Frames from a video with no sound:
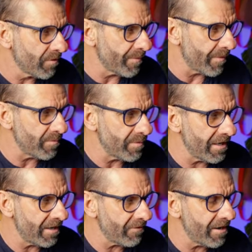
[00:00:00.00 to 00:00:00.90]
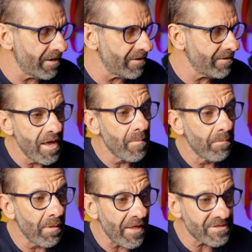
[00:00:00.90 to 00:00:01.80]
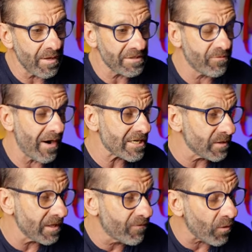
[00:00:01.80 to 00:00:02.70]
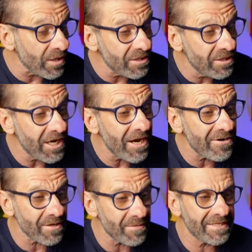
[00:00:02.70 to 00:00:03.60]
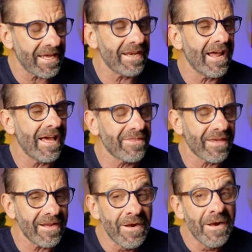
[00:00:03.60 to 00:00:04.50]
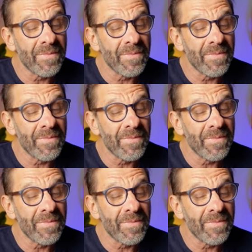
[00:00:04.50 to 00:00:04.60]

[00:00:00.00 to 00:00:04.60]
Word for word: Remember the beginning right here? Months and months for actually for years, I was getting nothing.